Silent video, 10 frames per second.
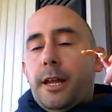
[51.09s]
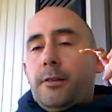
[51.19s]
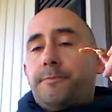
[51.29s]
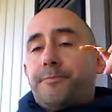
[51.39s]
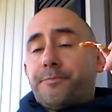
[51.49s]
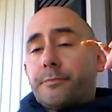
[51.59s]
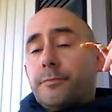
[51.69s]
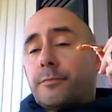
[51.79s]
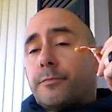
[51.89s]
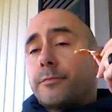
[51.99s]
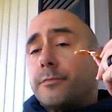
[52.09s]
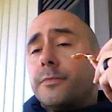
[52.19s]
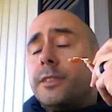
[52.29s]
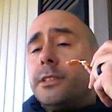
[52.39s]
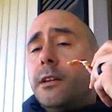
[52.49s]
Now,
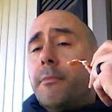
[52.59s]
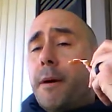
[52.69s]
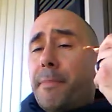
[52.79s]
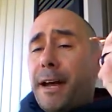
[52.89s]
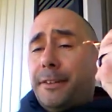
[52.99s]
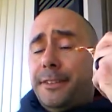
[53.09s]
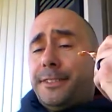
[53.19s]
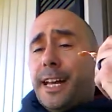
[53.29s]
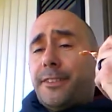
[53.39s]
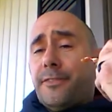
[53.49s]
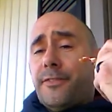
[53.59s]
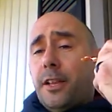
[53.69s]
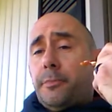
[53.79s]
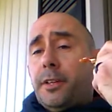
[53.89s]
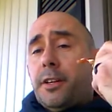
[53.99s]
my palate is not
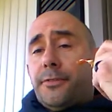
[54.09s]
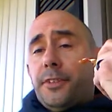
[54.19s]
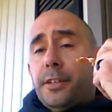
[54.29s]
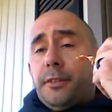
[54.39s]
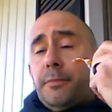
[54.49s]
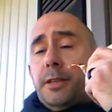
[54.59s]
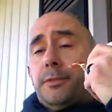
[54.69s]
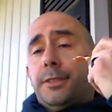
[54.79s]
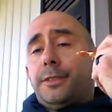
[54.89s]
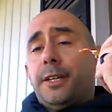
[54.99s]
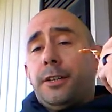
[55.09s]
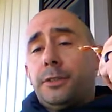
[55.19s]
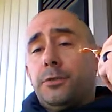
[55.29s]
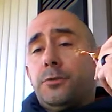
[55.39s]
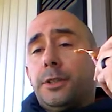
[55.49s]
developed enough yet to be able to
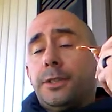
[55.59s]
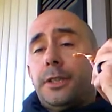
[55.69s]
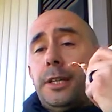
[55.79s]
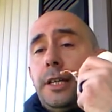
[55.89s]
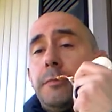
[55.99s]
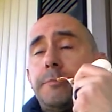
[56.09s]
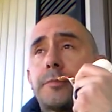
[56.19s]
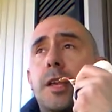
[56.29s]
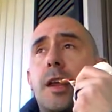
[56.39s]
tell you what's in it.